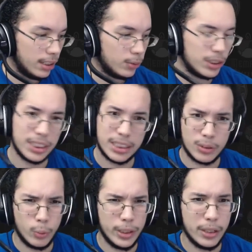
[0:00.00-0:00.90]
which is
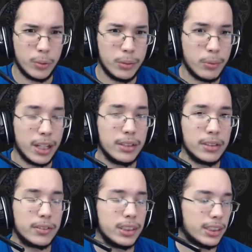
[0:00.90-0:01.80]
weird. We brought it
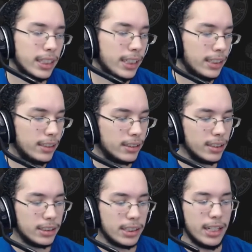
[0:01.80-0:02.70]
just because it
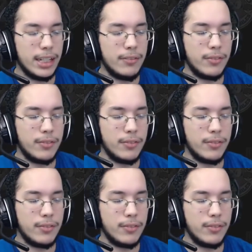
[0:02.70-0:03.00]
does have